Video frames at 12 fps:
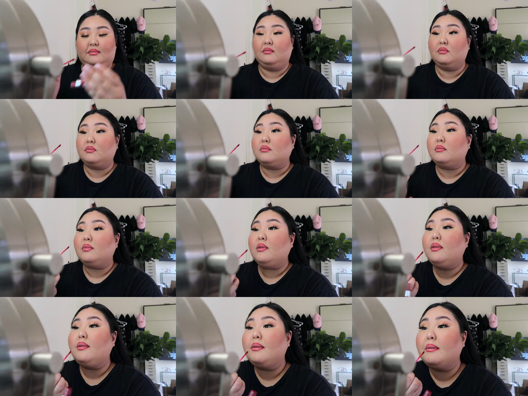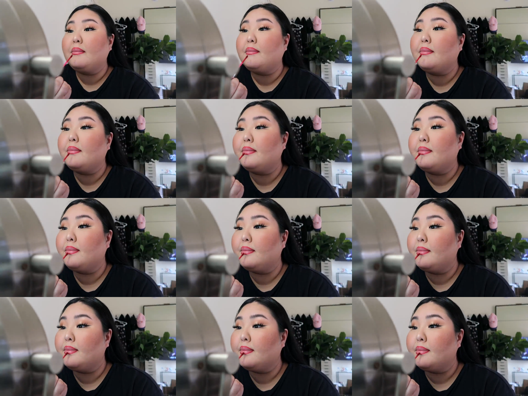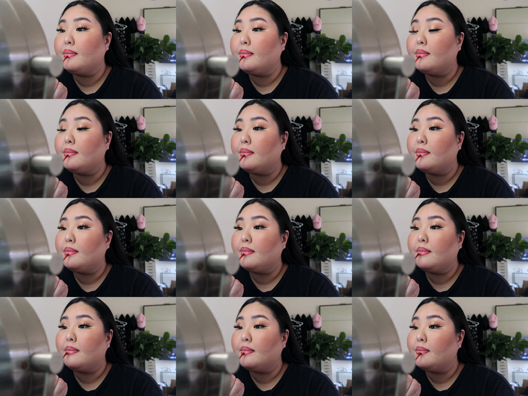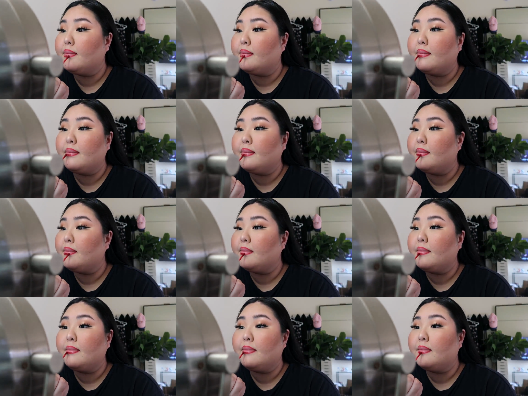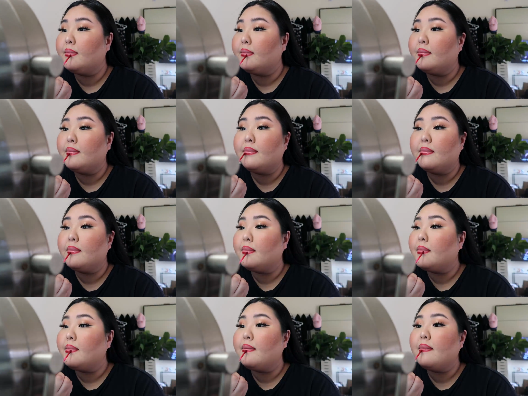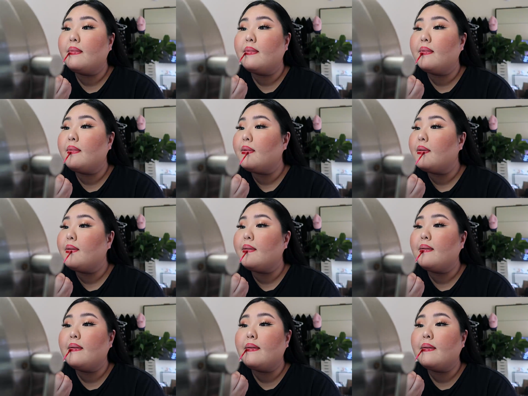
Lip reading: [no speech]